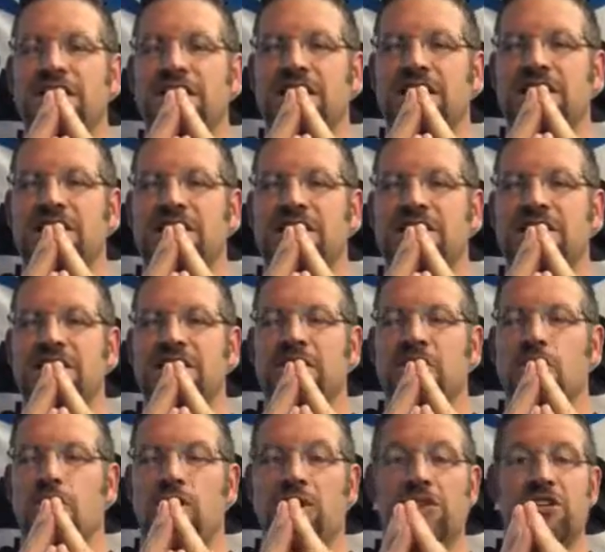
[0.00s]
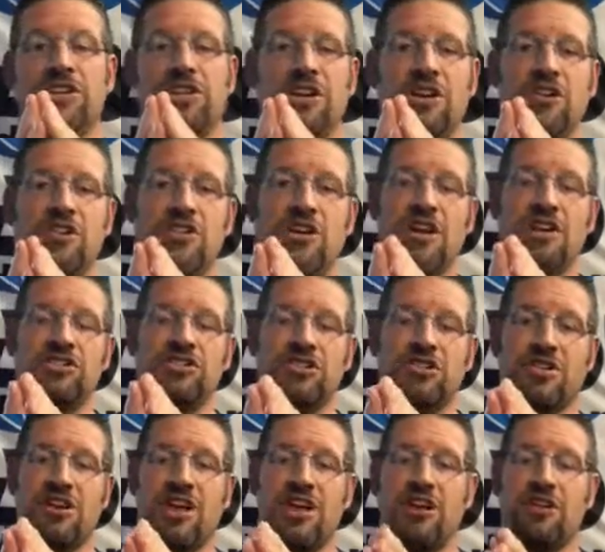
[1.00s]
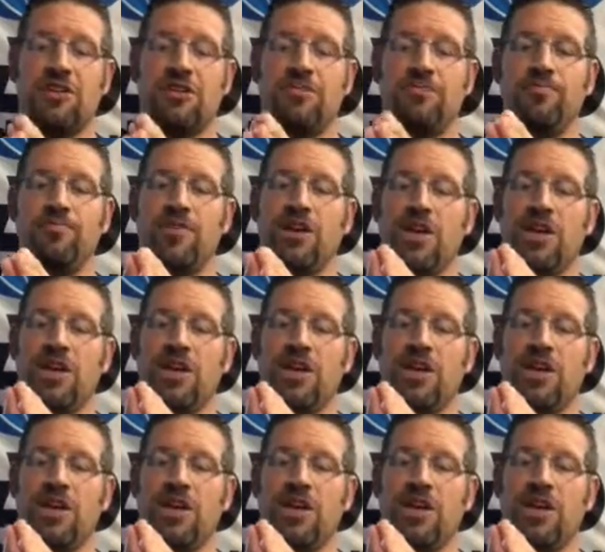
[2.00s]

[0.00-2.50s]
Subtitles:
it will deteriorate your gear.